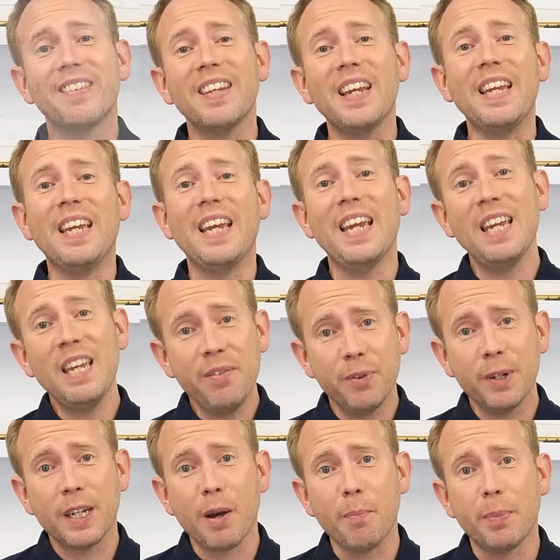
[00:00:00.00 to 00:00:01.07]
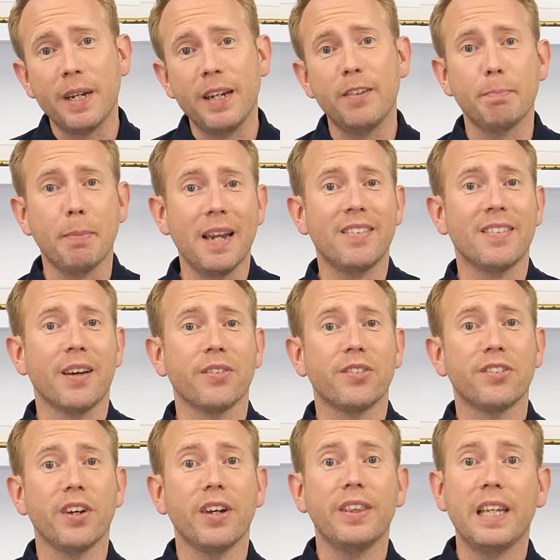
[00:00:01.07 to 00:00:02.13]
see, even companies based
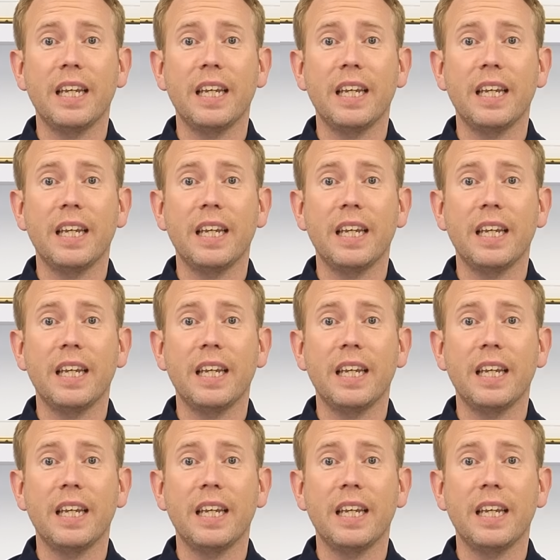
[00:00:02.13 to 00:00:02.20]
outside